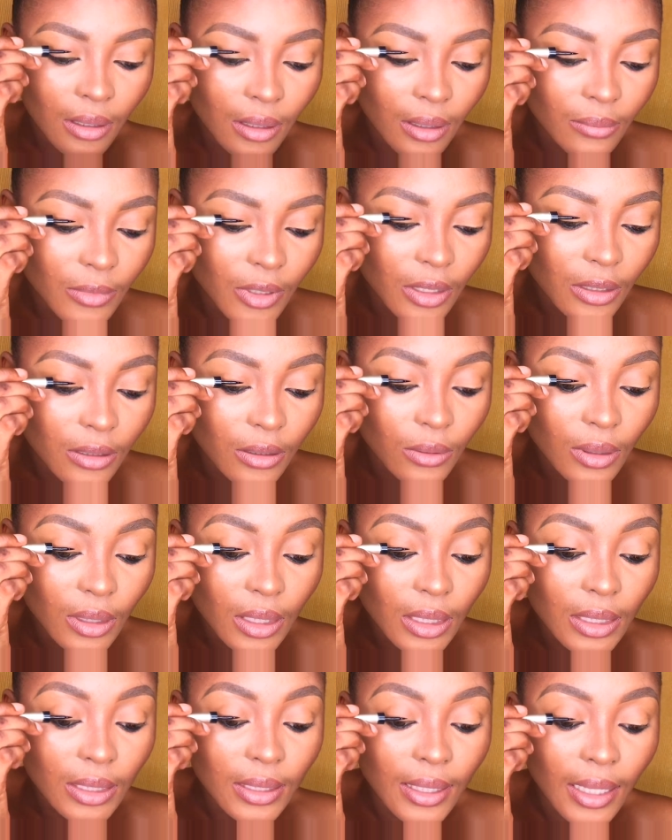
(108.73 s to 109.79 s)
I'm just
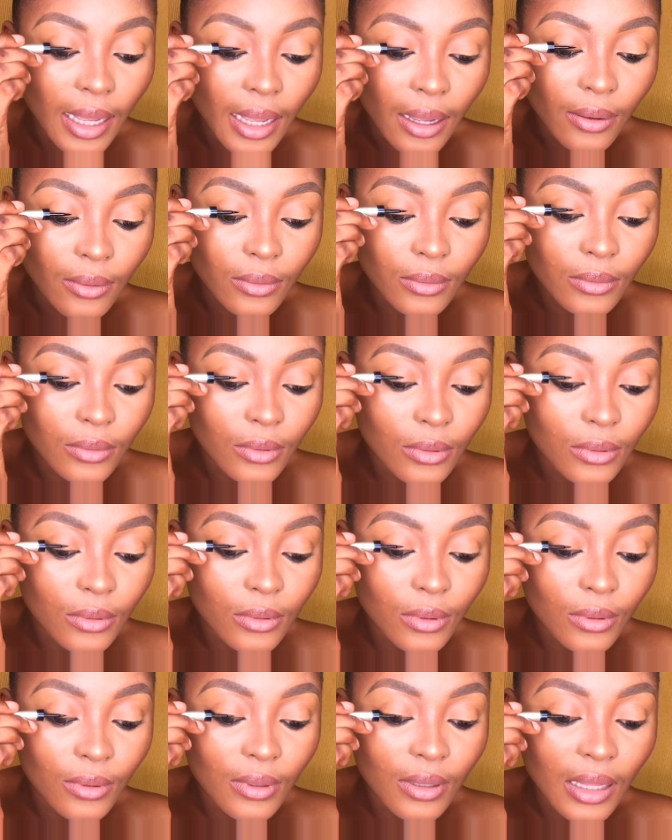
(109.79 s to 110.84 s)
looking down
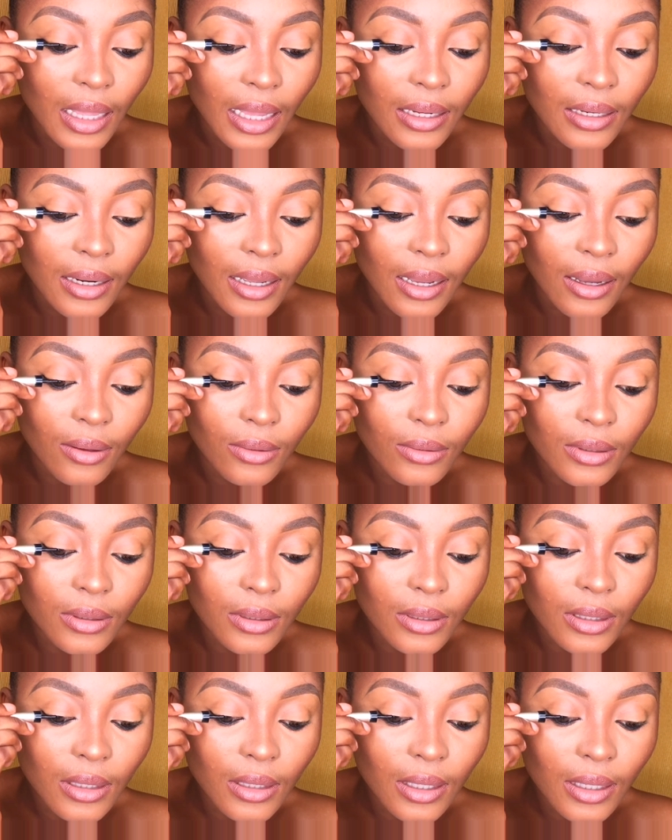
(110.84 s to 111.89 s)
so that I'll
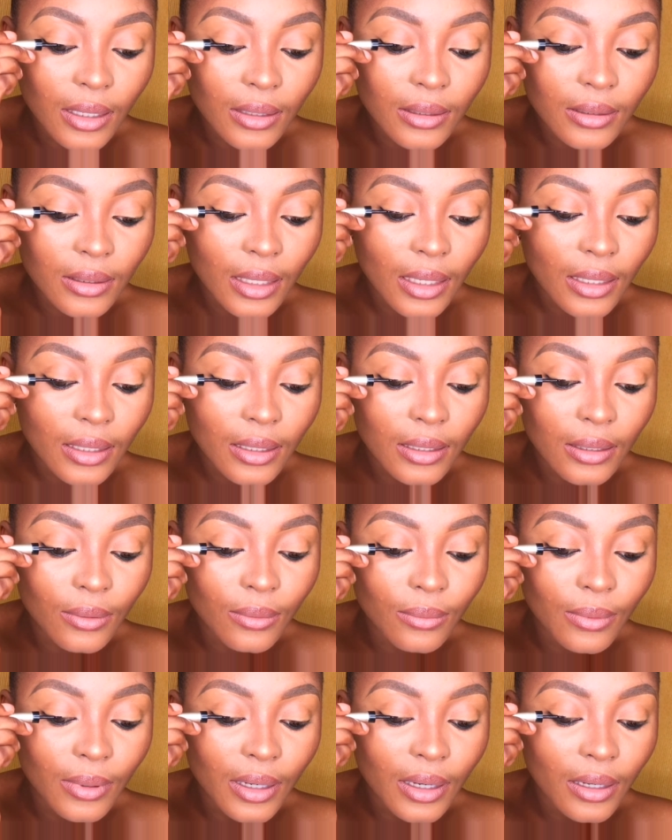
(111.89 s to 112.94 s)
see exactly
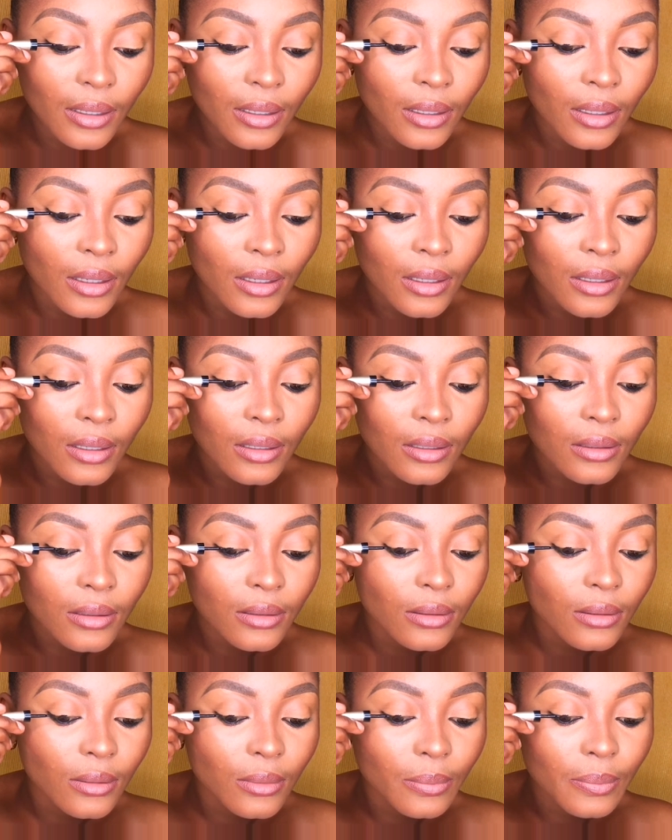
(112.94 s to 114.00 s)
where
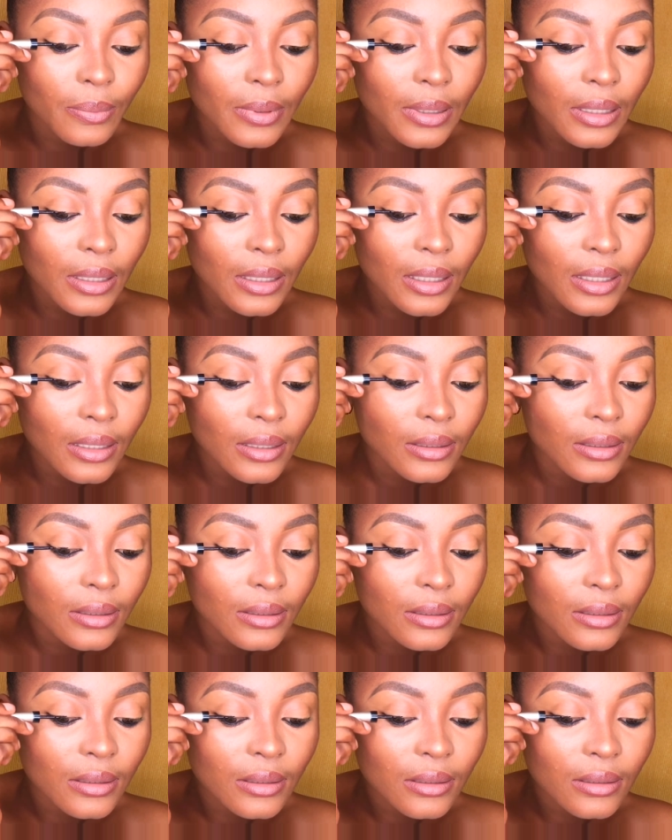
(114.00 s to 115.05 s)
to
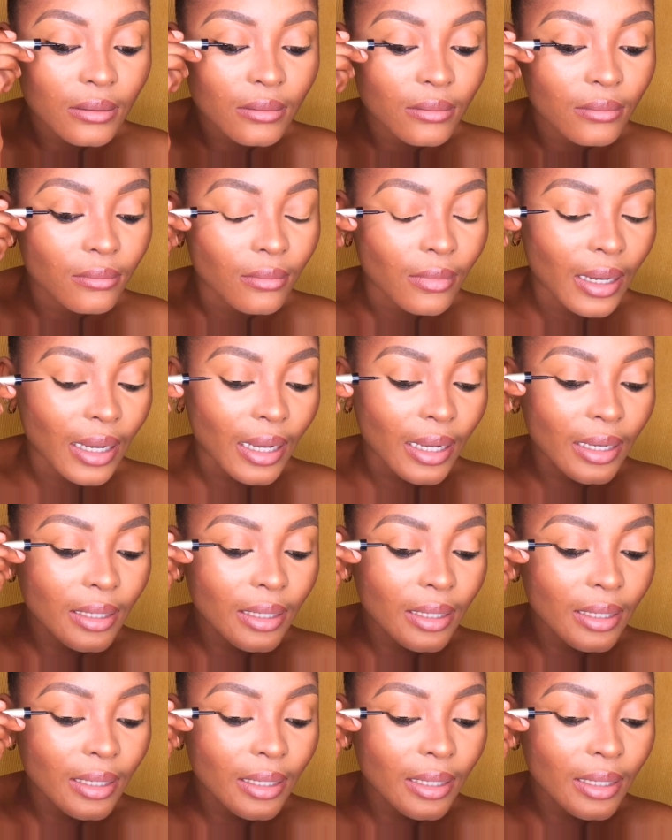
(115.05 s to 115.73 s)
place my